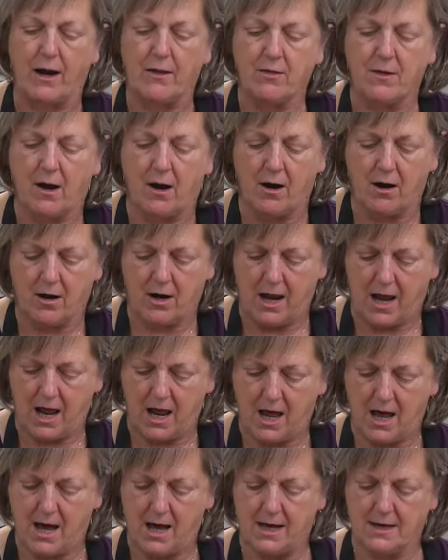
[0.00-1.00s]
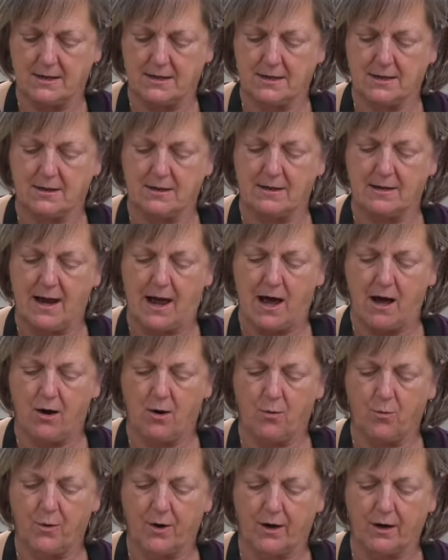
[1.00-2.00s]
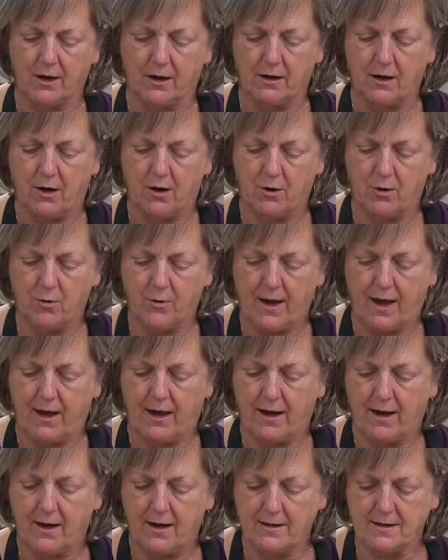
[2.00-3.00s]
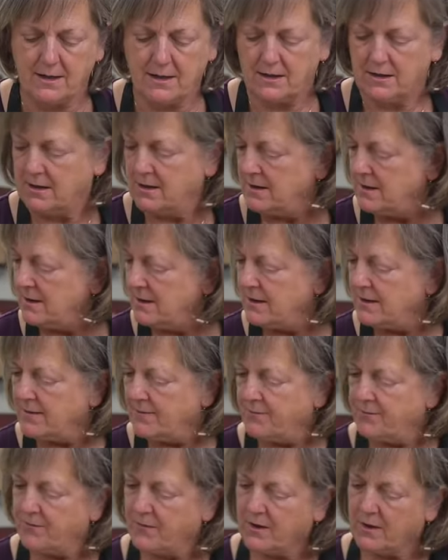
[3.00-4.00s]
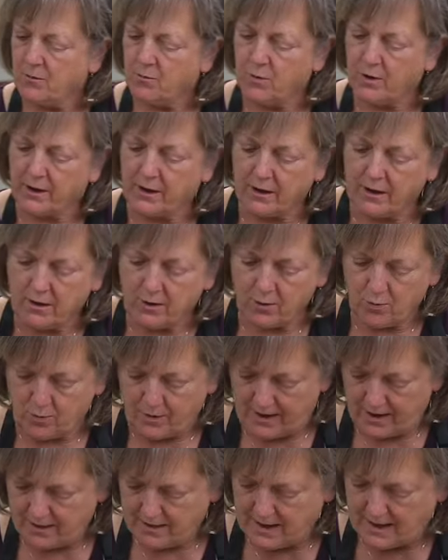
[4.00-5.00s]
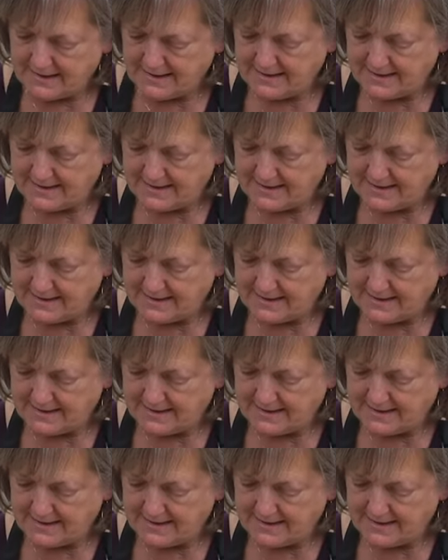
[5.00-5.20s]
right there. And now we're going to go and we're going to go with a